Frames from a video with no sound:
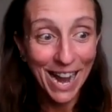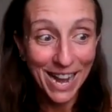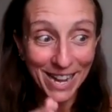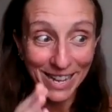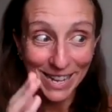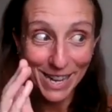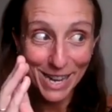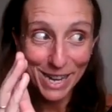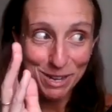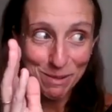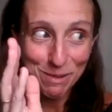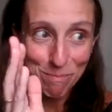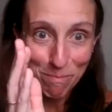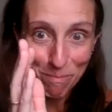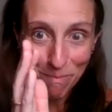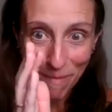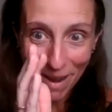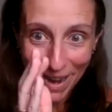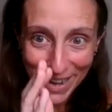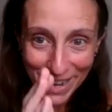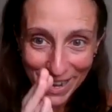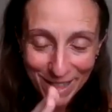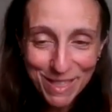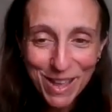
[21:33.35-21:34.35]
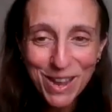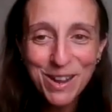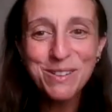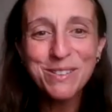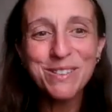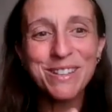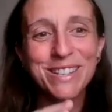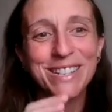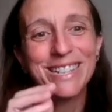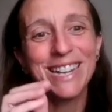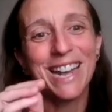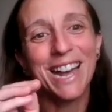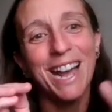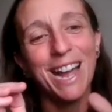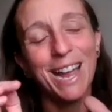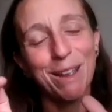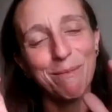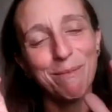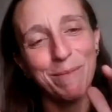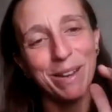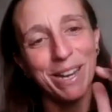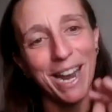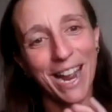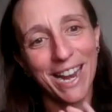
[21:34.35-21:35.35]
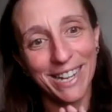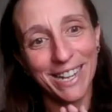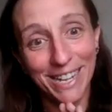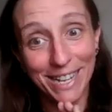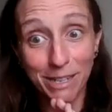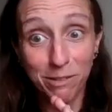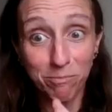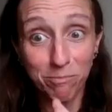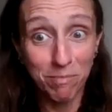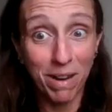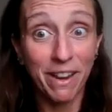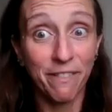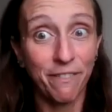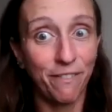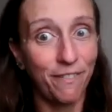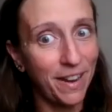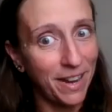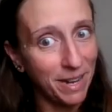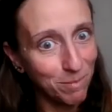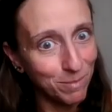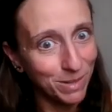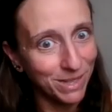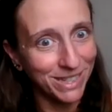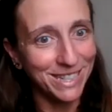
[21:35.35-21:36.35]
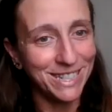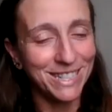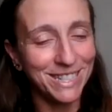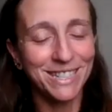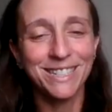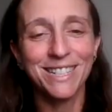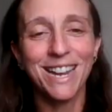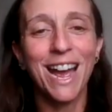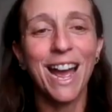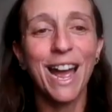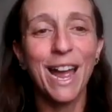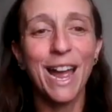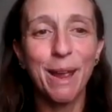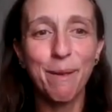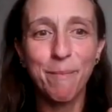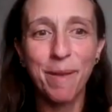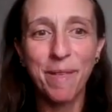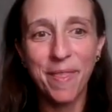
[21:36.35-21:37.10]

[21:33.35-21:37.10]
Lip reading: I need my alone time and I need my family time.